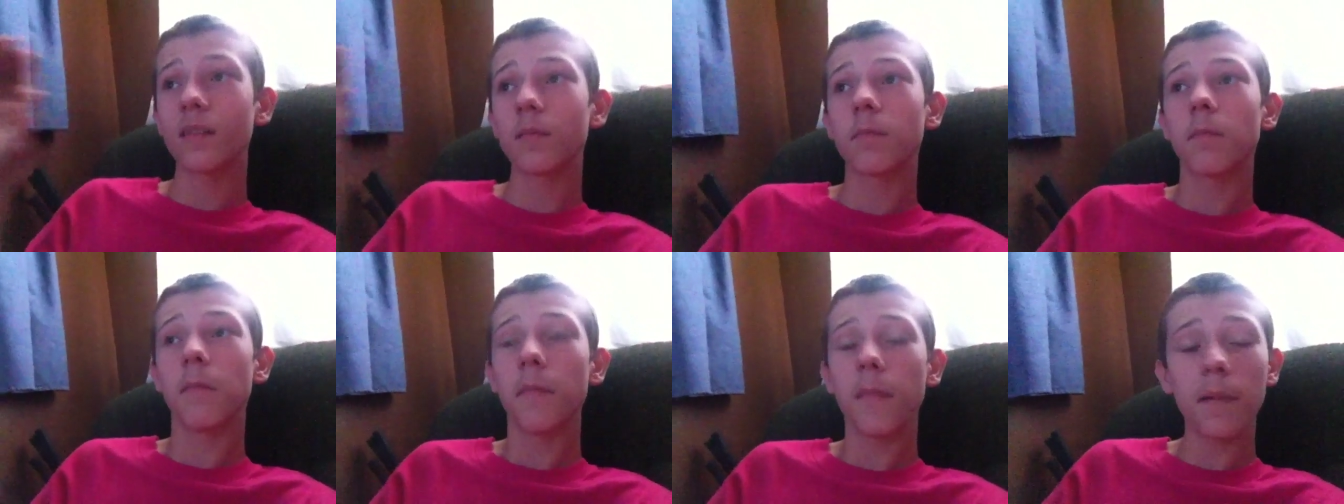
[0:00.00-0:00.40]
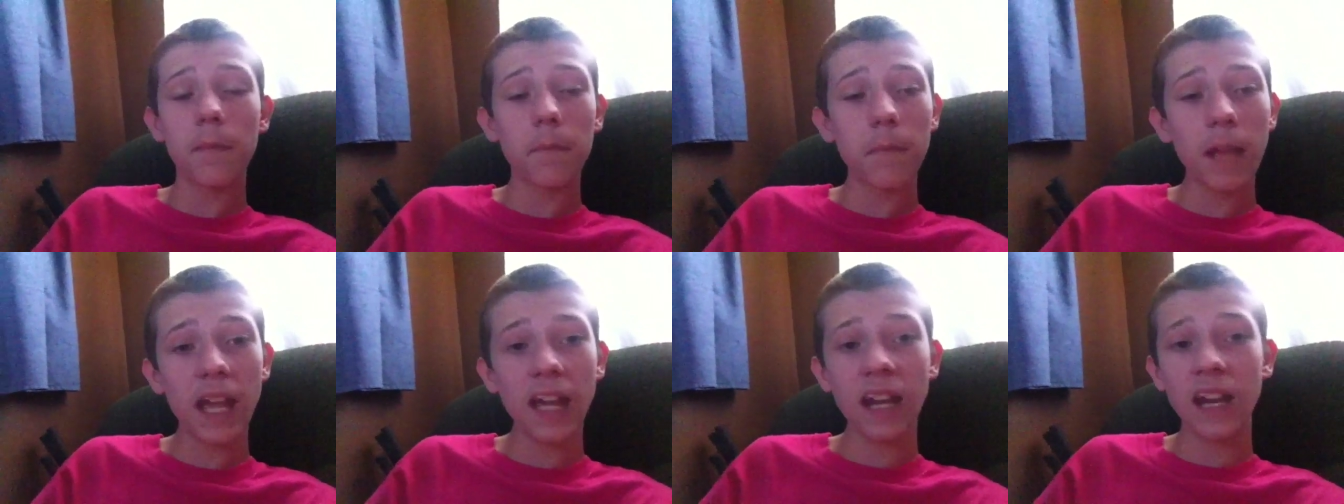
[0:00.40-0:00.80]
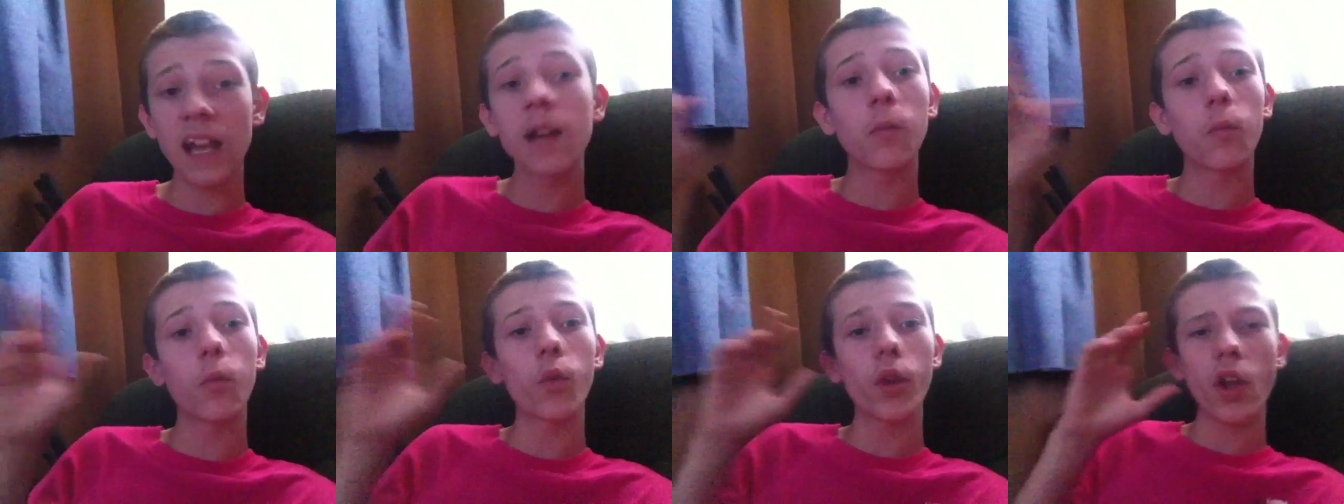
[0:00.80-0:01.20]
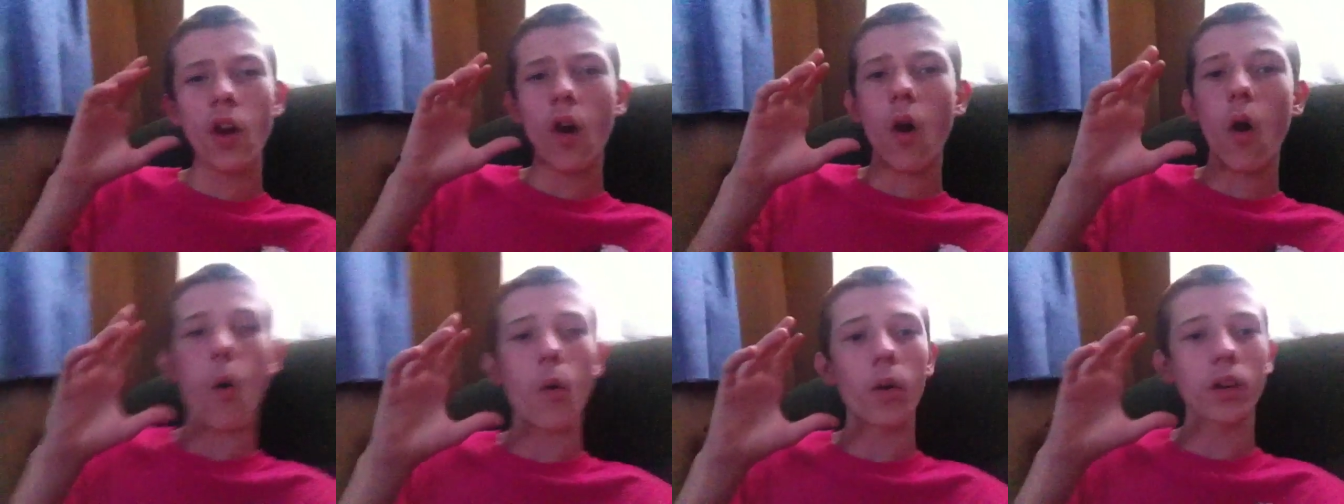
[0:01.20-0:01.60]
me and him, we
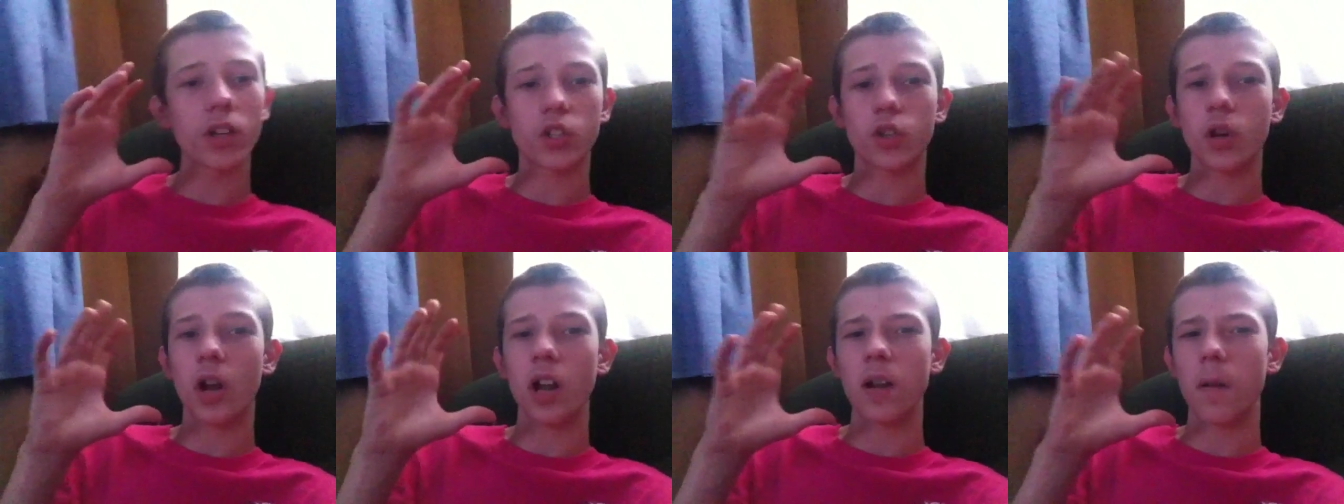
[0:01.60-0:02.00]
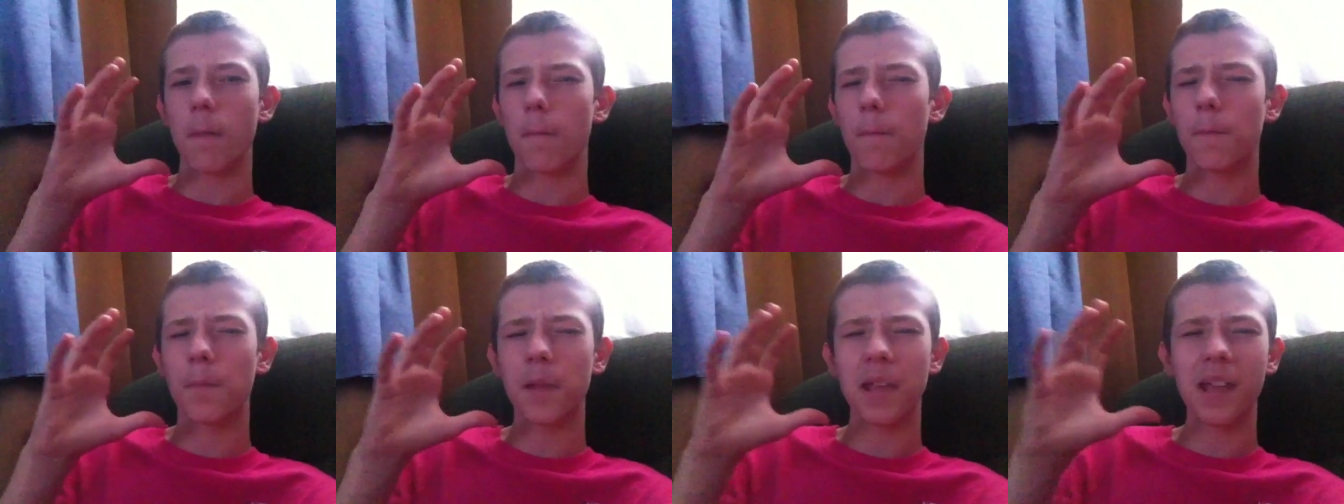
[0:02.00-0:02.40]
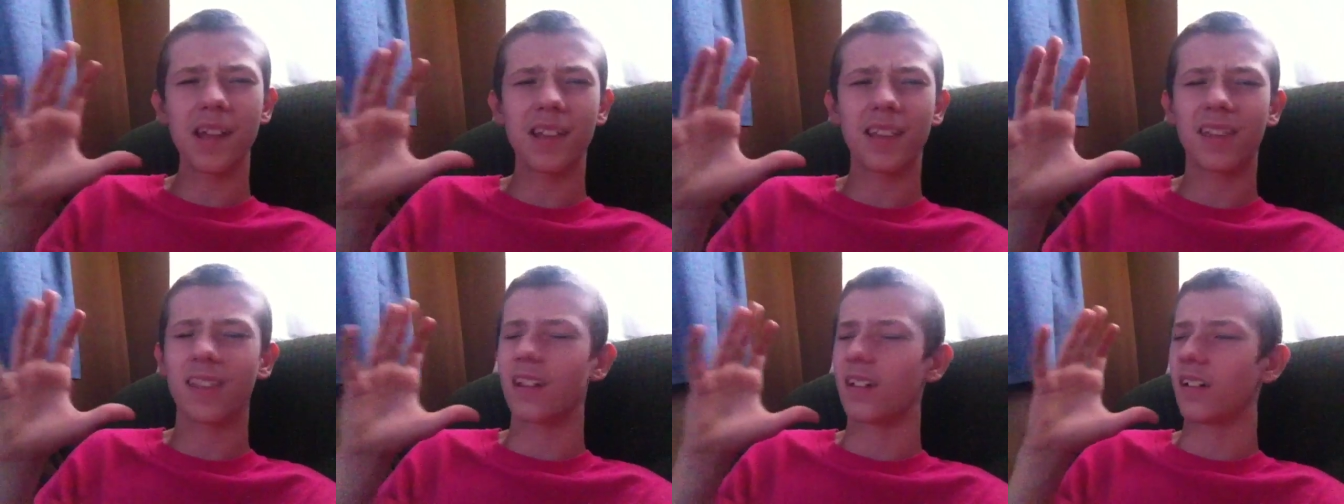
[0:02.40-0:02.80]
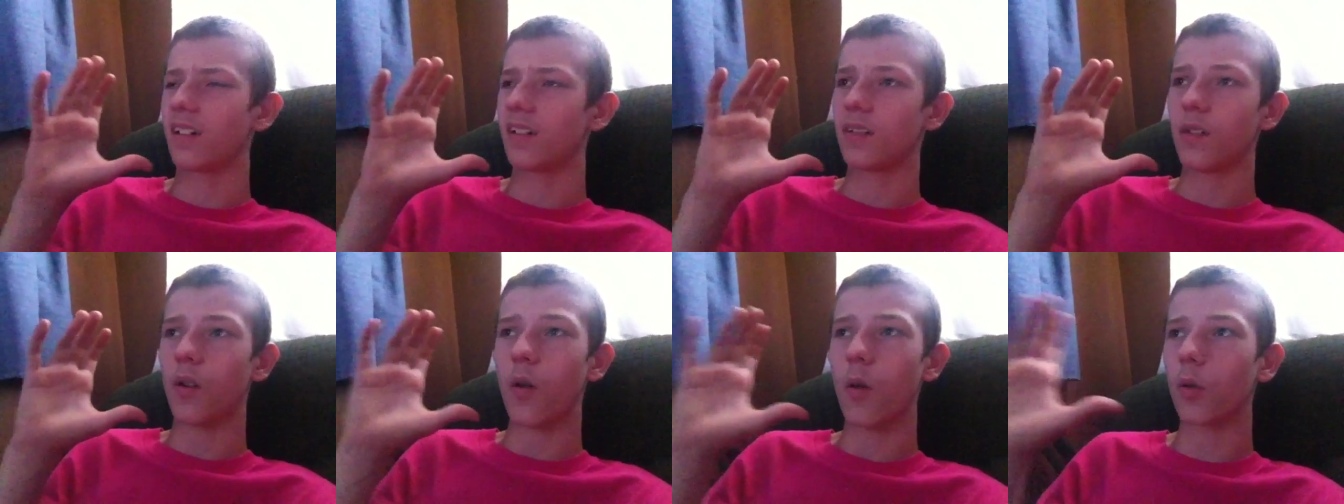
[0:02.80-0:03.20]
always try to beat
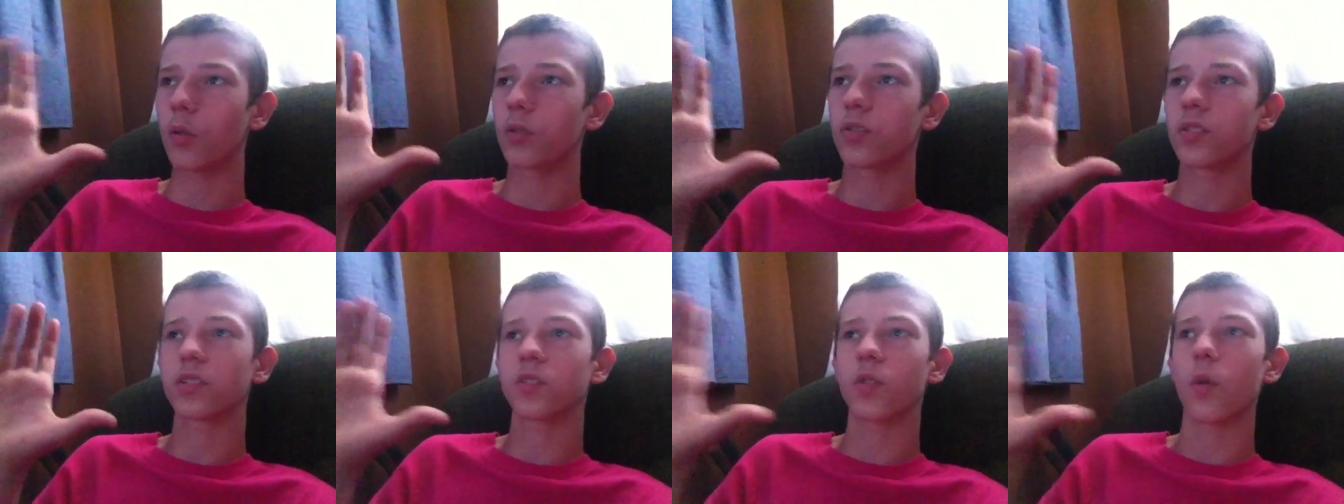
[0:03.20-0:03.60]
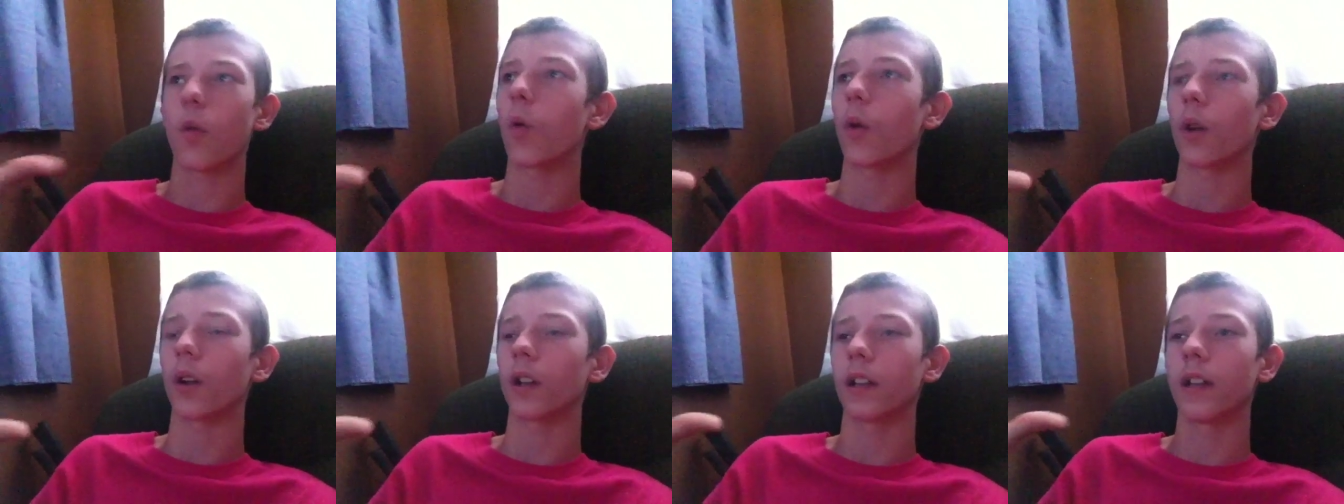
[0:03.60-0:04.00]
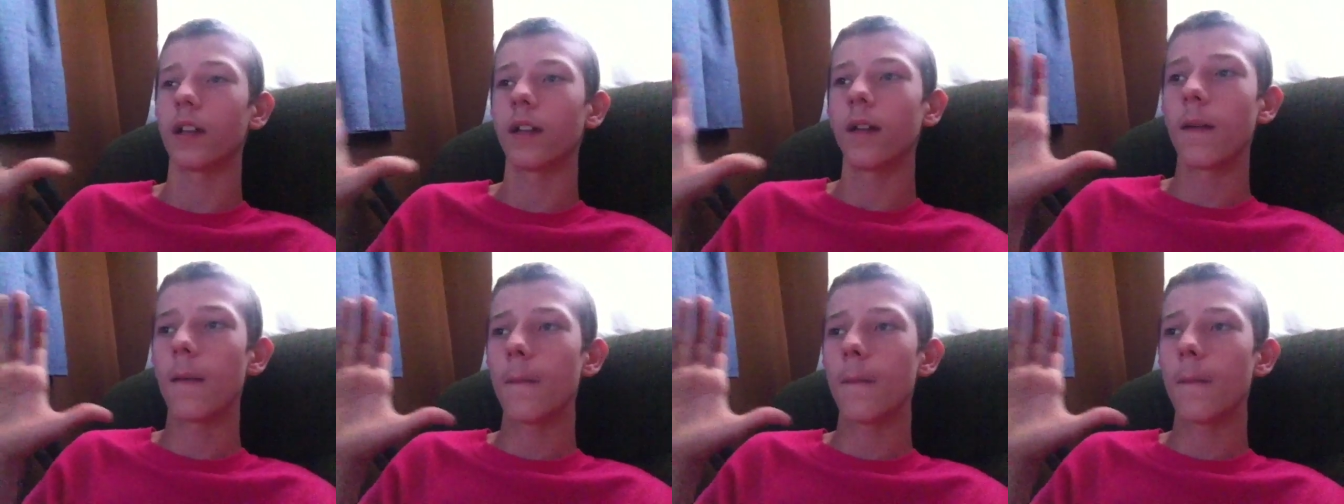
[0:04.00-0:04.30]
the whole story,